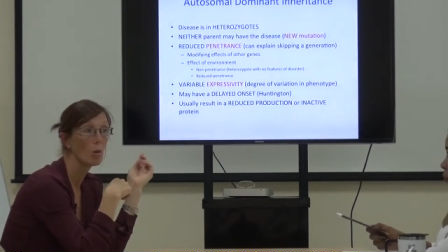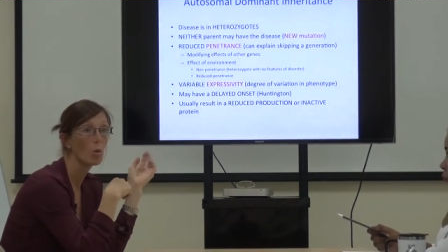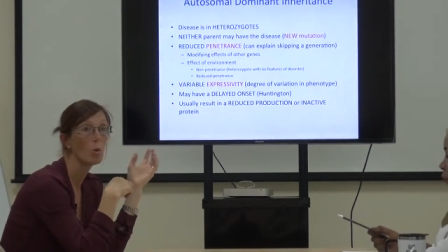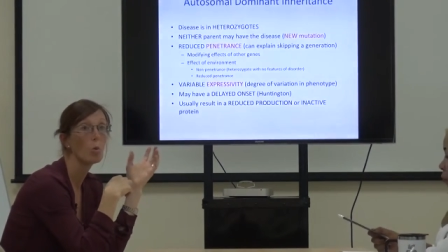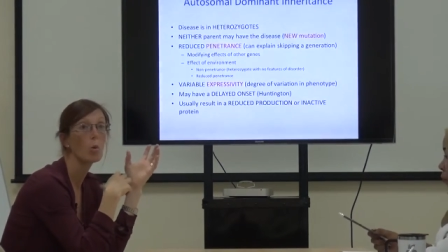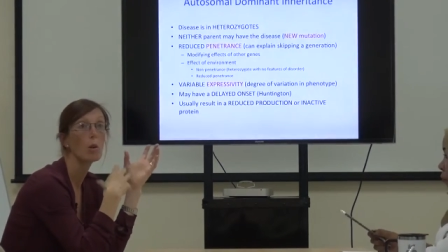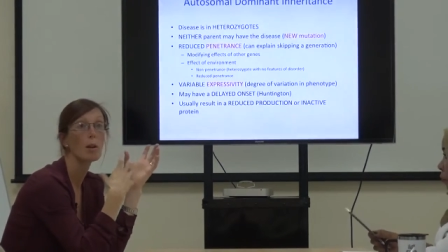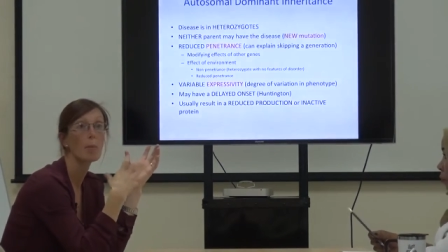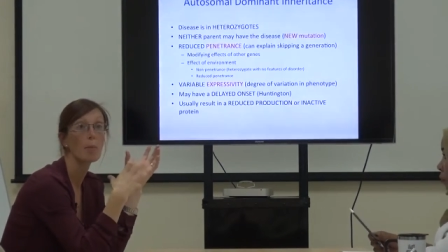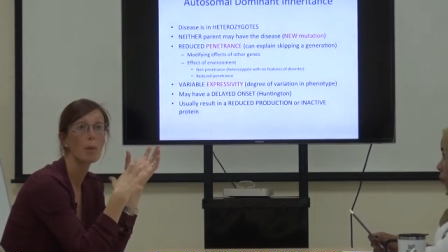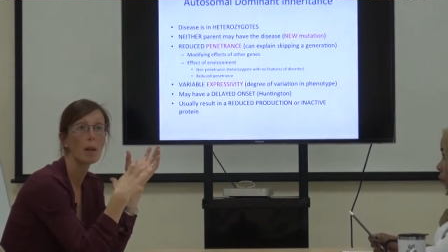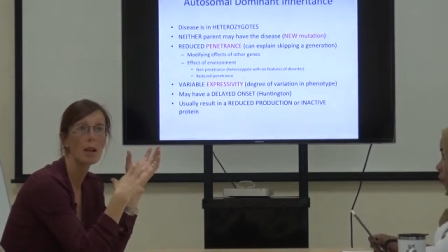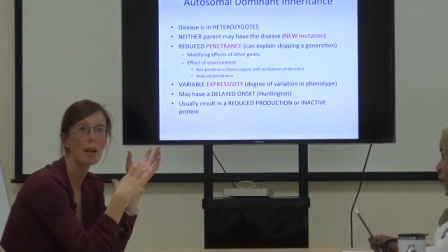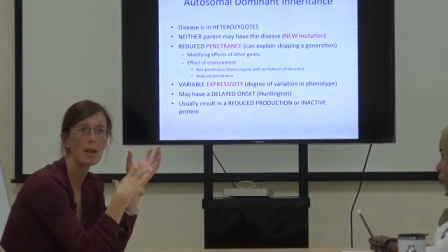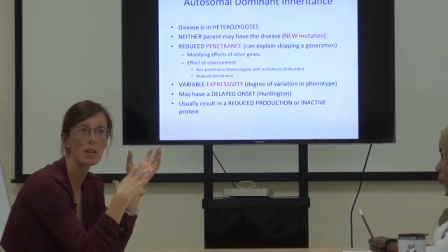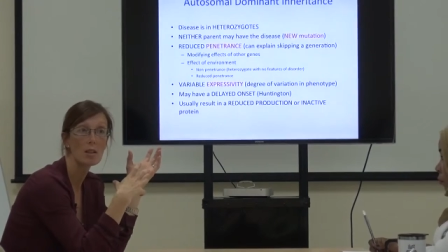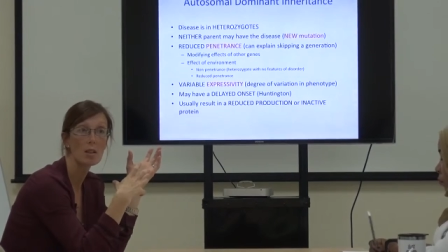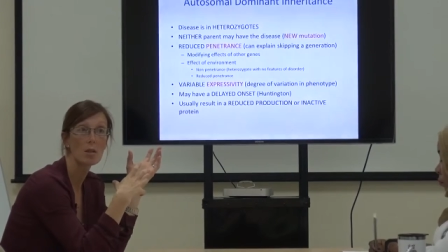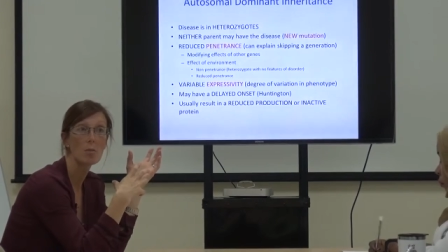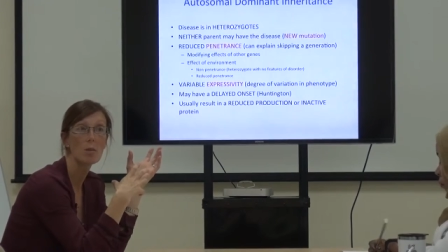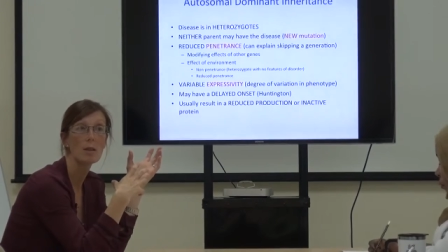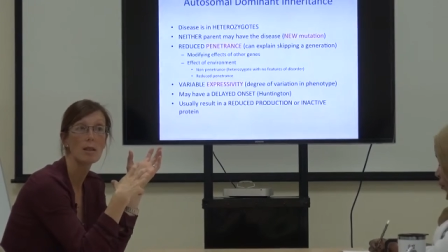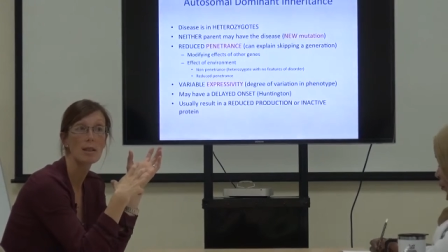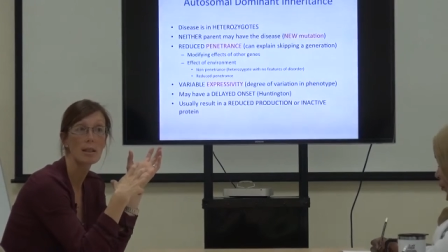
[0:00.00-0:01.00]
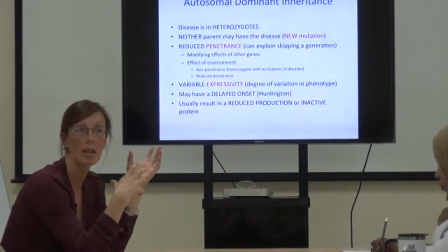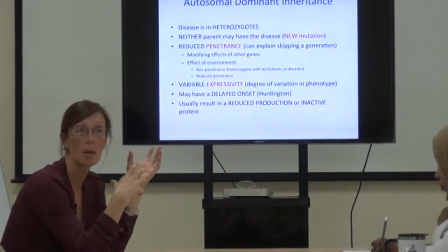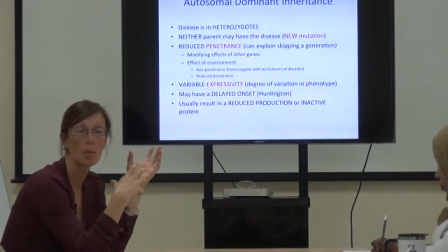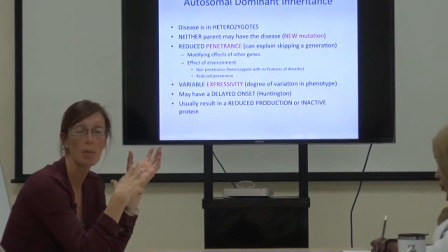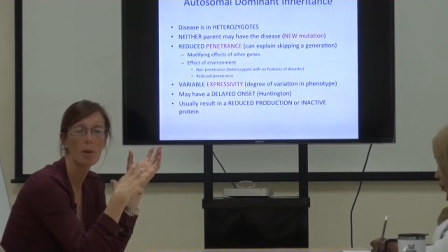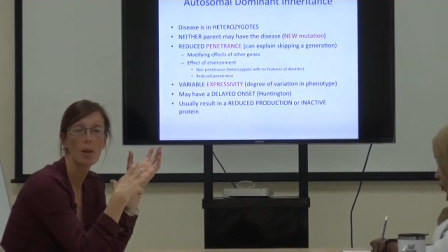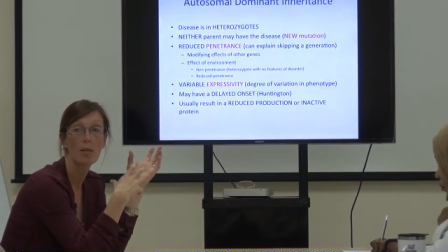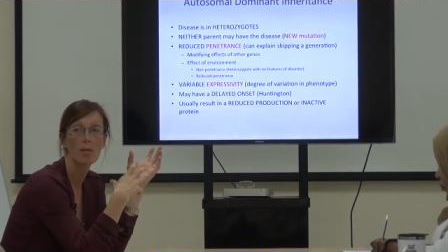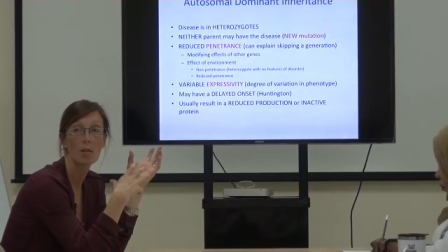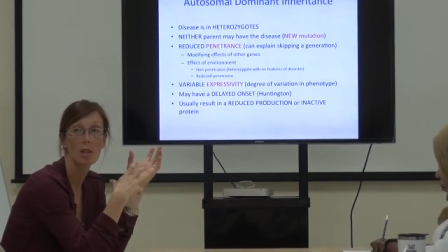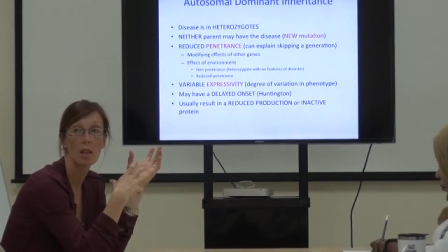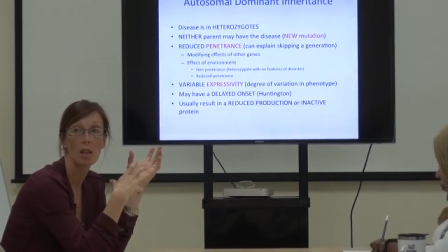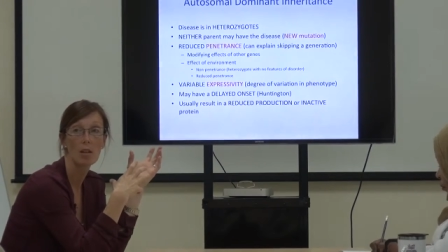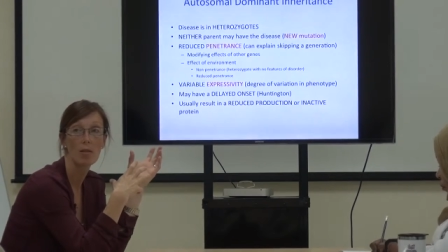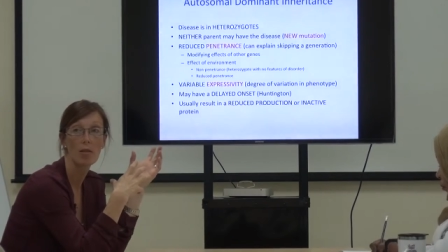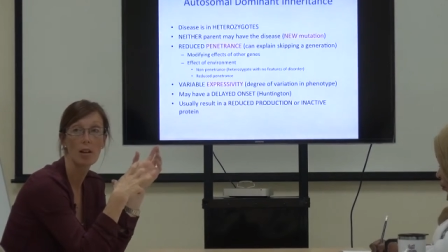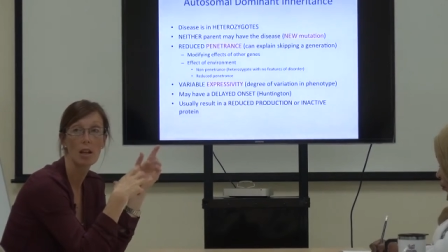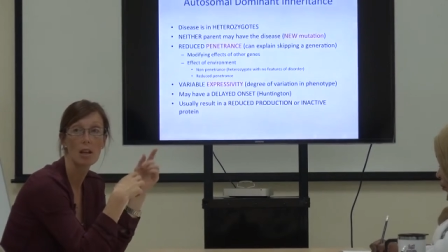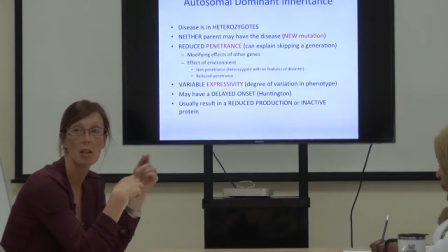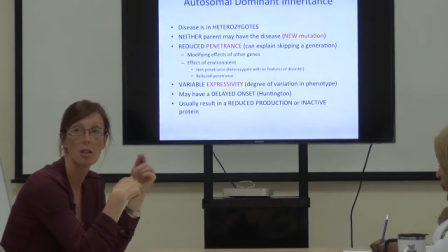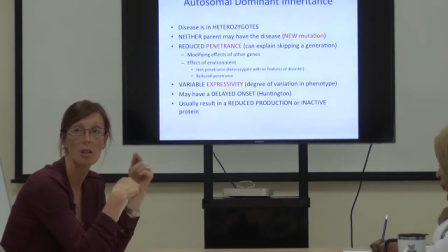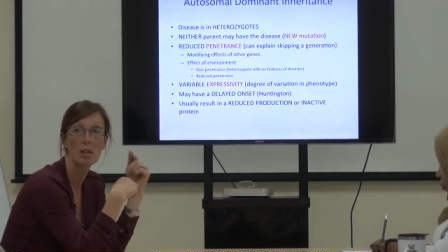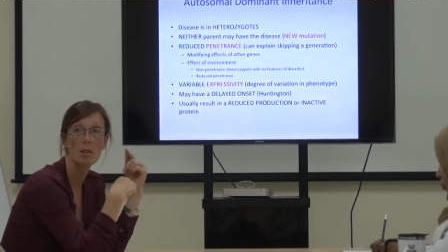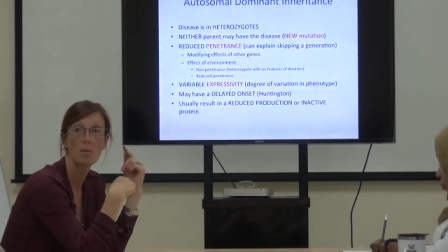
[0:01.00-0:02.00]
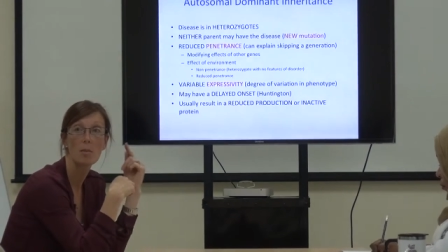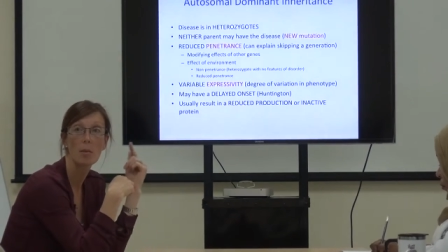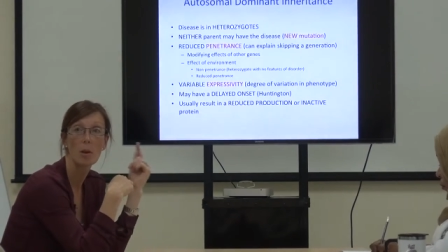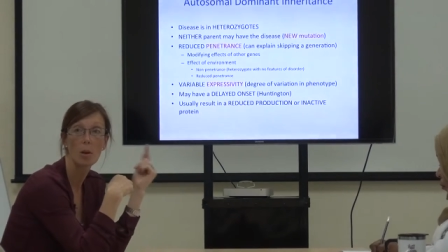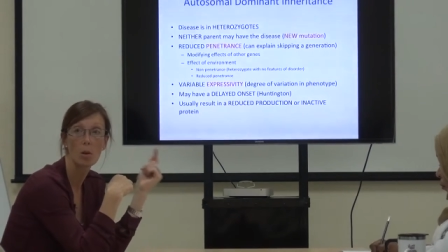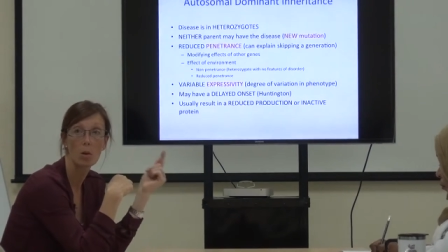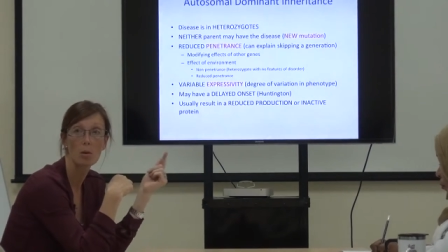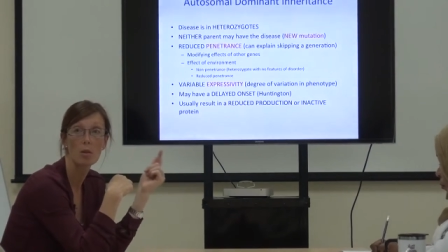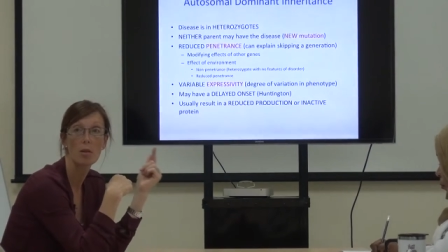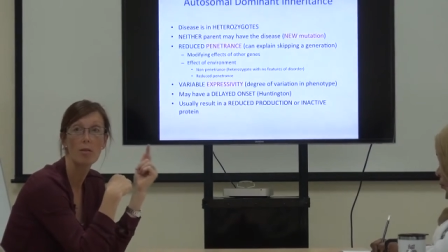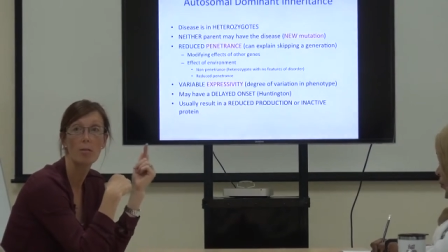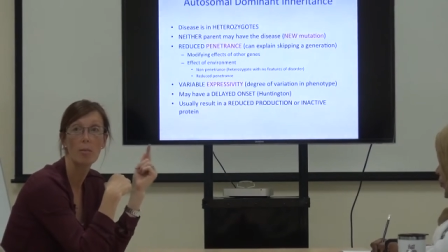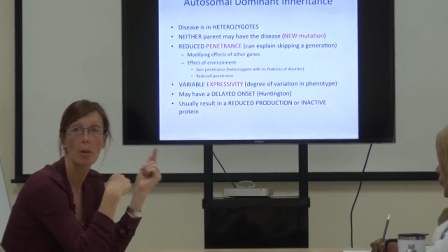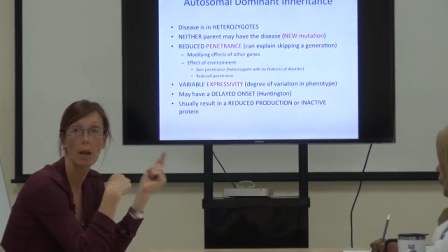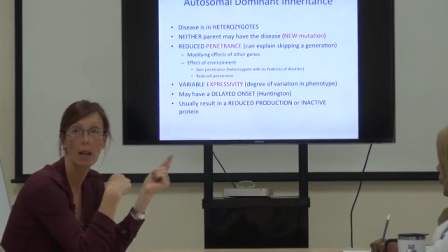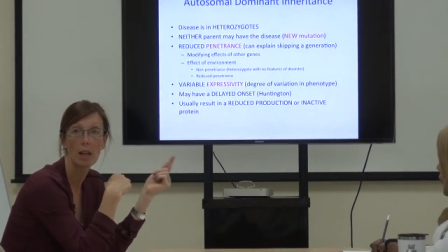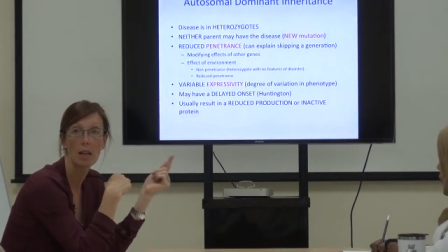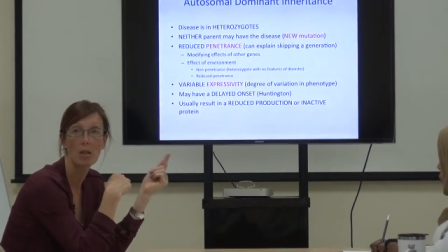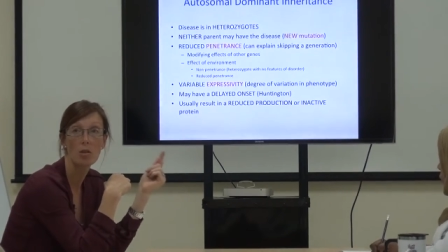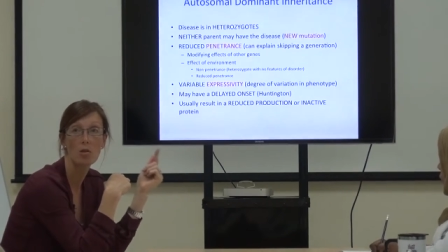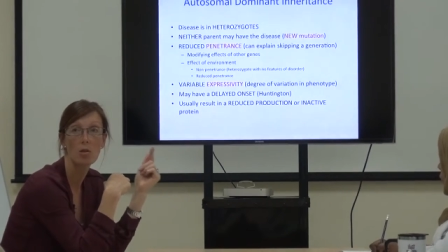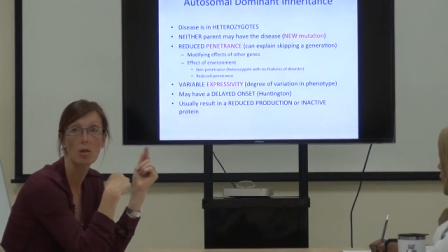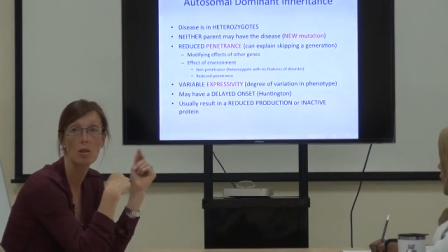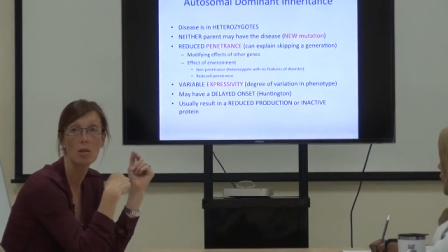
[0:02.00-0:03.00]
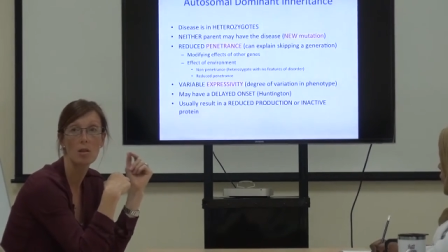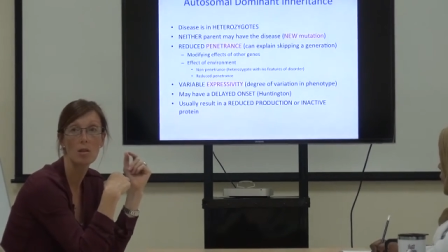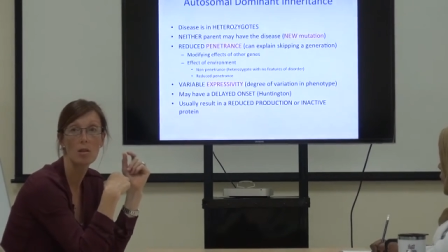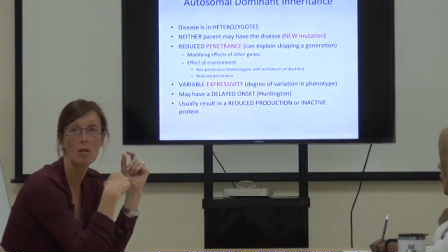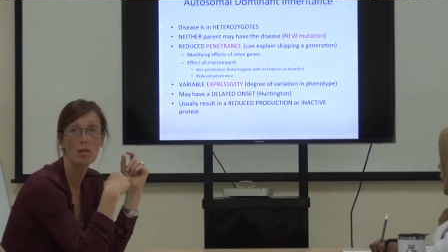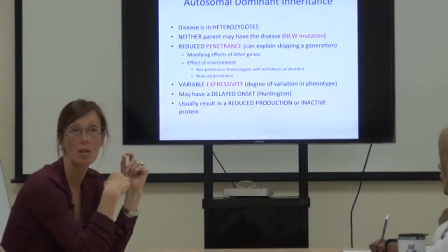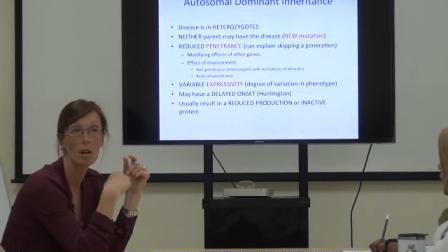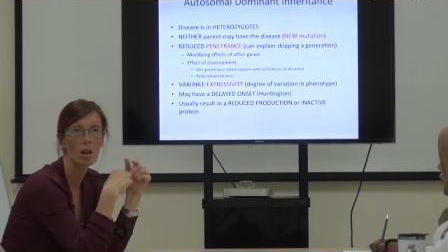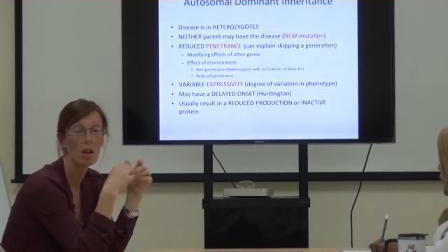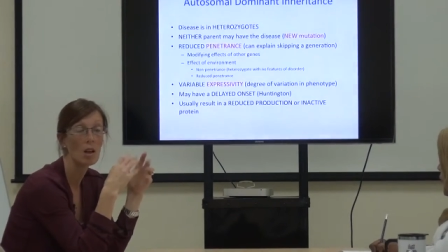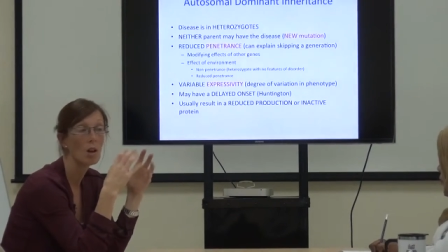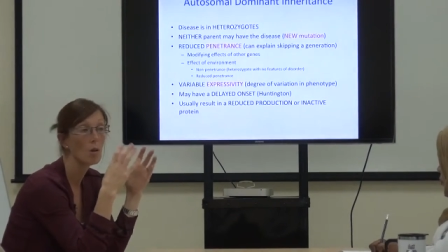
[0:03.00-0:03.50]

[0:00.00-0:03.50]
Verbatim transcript: or what appears to be skipping of generations because of penetrance,